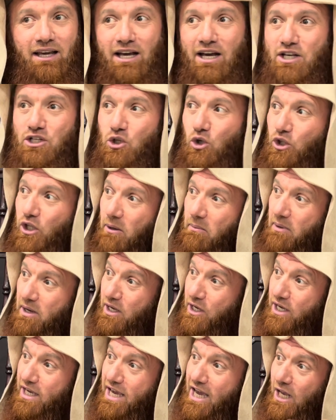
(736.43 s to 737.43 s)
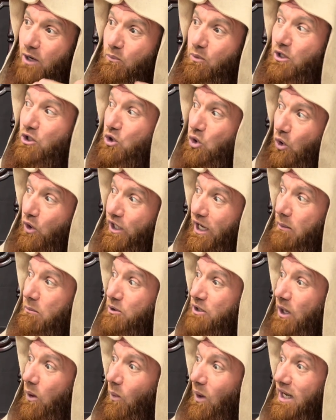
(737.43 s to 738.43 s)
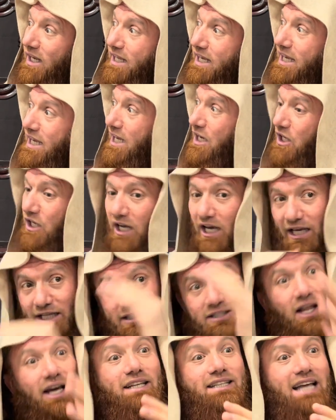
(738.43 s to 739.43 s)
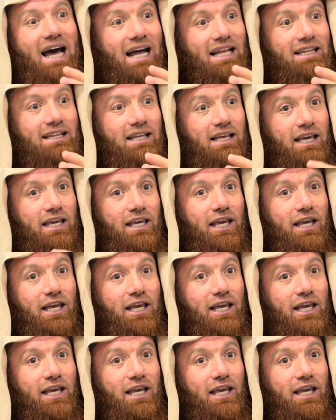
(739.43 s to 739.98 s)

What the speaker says: So here we're talking about wali is like that.